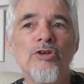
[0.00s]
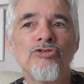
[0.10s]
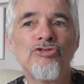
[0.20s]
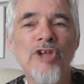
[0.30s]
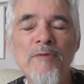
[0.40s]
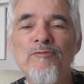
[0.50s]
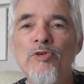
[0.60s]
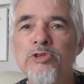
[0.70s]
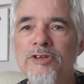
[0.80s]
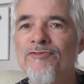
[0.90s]

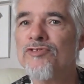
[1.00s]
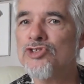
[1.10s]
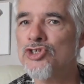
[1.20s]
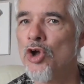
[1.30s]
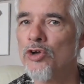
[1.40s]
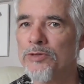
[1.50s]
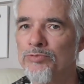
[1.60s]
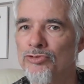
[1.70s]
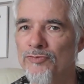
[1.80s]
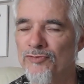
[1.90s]
several different types of